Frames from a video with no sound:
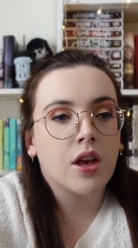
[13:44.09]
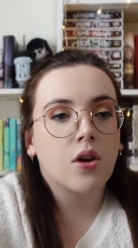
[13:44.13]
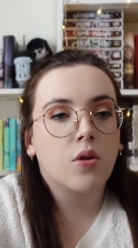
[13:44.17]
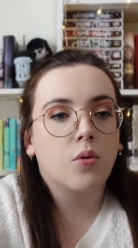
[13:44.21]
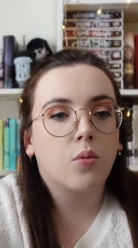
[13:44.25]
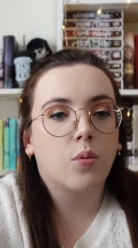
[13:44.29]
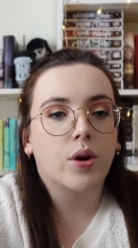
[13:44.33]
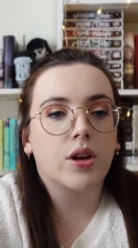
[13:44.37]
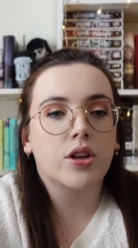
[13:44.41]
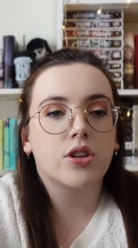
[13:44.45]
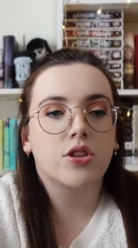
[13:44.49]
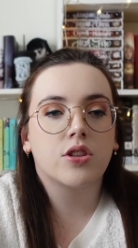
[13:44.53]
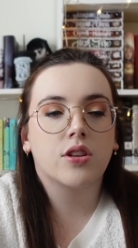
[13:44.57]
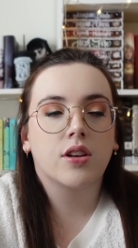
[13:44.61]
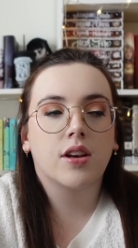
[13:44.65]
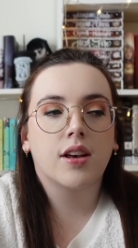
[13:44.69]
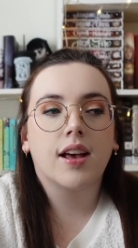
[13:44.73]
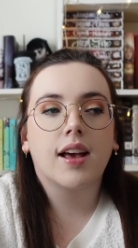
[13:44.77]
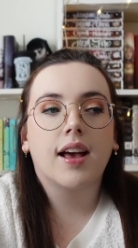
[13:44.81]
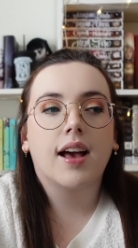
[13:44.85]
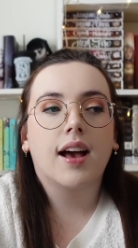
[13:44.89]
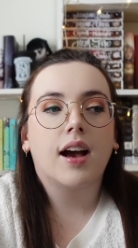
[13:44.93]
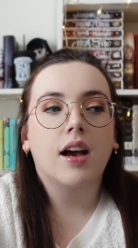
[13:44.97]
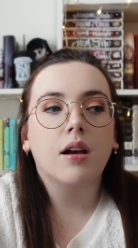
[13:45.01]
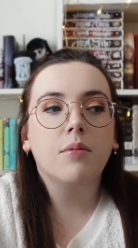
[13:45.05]
which
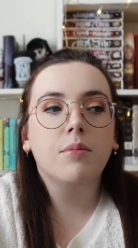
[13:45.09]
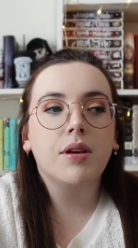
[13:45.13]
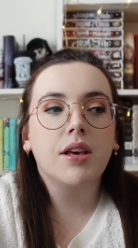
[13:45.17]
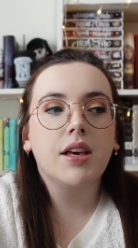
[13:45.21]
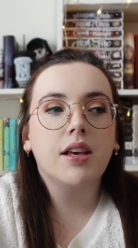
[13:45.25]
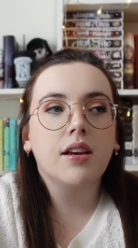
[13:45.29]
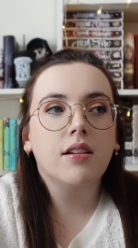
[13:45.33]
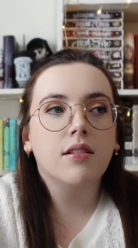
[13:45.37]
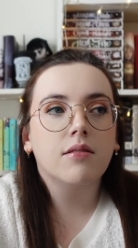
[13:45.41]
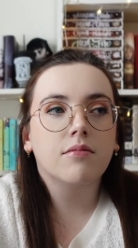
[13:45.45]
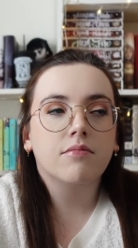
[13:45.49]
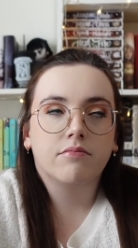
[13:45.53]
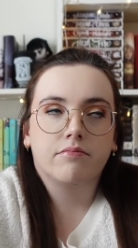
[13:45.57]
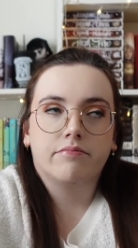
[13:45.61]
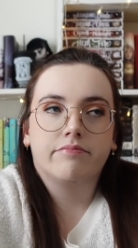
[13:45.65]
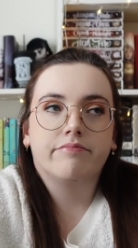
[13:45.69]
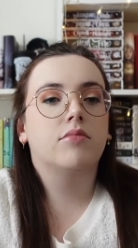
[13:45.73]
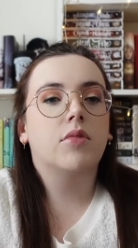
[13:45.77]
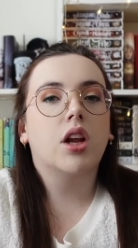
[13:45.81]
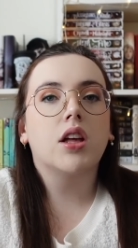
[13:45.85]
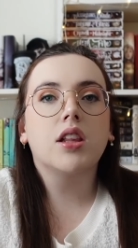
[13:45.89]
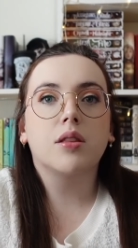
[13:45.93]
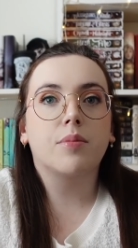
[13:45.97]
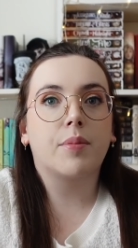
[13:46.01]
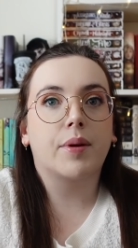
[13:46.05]
I mean,
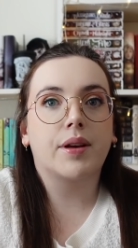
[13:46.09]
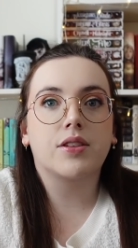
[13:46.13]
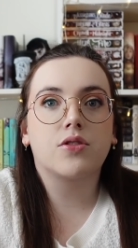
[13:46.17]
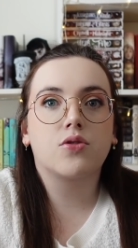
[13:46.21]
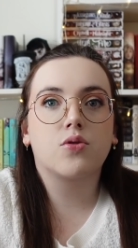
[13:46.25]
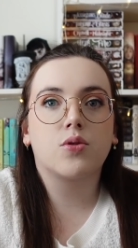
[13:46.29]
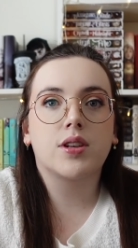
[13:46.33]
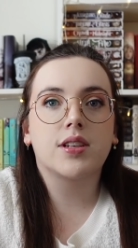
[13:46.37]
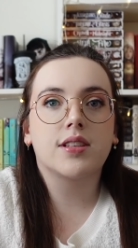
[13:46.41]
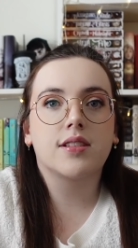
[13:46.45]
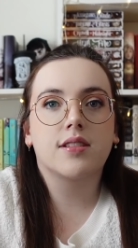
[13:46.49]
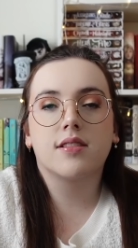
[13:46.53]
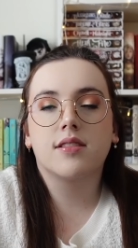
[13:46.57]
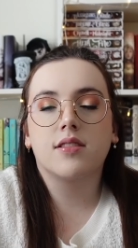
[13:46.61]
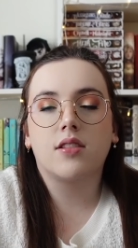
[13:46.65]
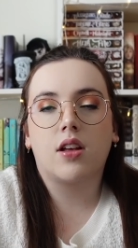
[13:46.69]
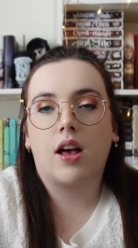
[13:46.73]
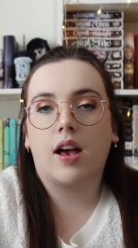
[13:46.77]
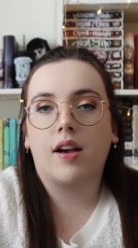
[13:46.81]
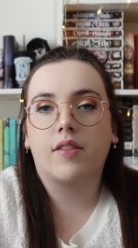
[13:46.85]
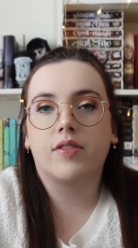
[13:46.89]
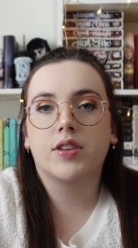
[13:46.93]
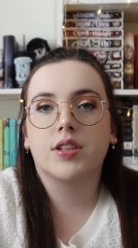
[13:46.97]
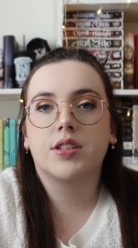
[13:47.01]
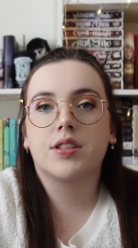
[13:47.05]
not the best reasons I'll
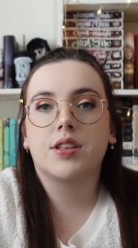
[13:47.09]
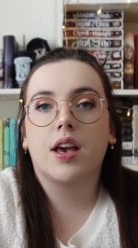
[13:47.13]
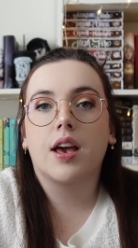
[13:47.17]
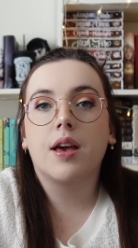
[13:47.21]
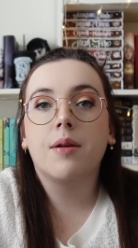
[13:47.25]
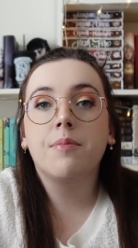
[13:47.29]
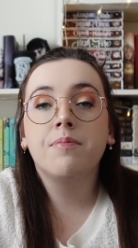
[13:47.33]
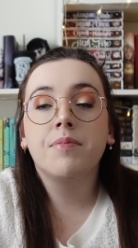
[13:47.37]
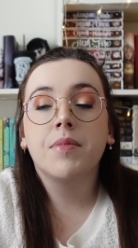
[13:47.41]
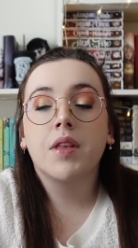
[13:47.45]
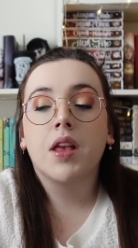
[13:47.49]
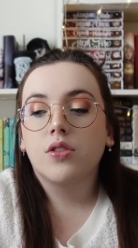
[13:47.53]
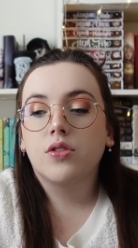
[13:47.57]
have to say.